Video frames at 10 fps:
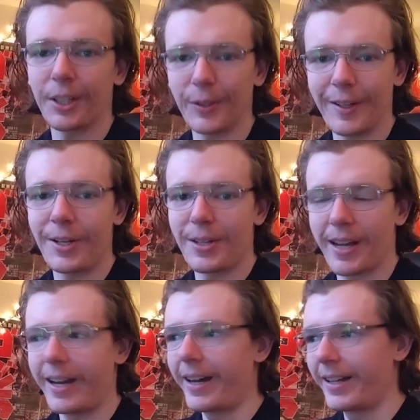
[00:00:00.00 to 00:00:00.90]
and glitches,
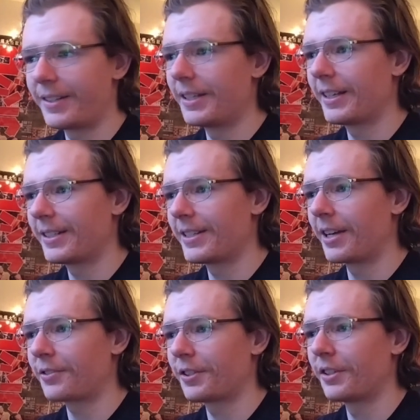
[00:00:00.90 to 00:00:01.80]
I think it's
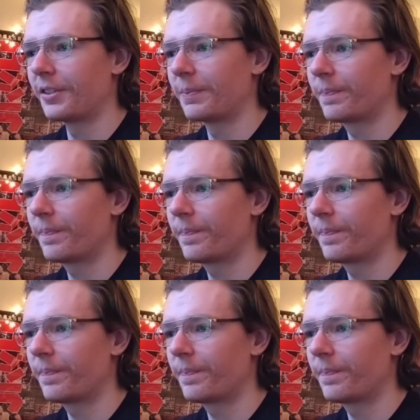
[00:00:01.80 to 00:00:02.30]
actually